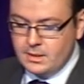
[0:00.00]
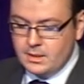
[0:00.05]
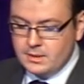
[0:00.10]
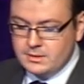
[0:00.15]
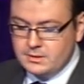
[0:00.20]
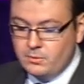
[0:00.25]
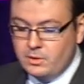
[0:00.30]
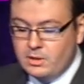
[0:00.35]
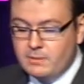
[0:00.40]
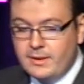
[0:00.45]

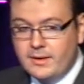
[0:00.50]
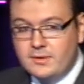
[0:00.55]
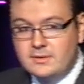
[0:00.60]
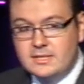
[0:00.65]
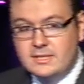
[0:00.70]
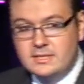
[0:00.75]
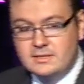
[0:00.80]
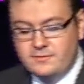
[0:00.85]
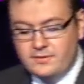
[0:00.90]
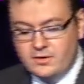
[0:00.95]
So what about
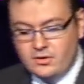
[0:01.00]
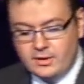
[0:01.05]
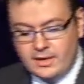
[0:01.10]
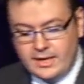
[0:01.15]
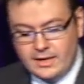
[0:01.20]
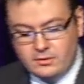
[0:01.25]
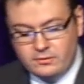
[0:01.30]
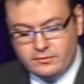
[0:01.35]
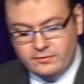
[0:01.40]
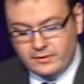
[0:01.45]

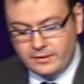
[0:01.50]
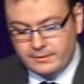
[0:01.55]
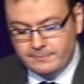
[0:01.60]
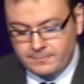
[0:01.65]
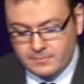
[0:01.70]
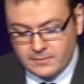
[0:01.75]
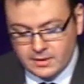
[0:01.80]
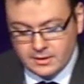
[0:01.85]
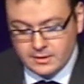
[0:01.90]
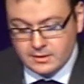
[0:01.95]
interferon-alpha?
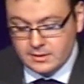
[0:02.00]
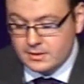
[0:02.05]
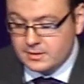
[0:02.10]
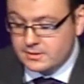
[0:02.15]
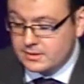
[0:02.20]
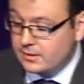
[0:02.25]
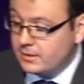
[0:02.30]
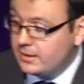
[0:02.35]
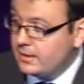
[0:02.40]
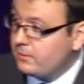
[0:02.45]

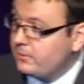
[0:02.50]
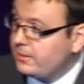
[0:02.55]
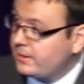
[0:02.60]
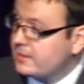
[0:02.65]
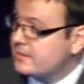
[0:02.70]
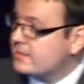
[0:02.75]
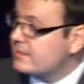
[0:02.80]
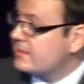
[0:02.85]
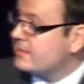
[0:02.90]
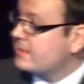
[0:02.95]
So here we
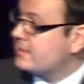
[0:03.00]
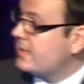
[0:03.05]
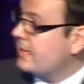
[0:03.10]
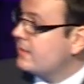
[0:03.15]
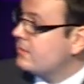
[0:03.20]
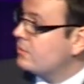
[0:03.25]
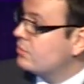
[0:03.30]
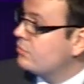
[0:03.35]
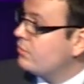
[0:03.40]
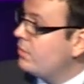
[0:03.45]
can see
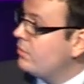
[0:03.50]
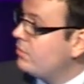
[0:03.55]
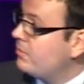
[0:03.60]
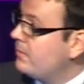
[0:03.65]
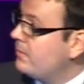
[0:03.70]
standard growth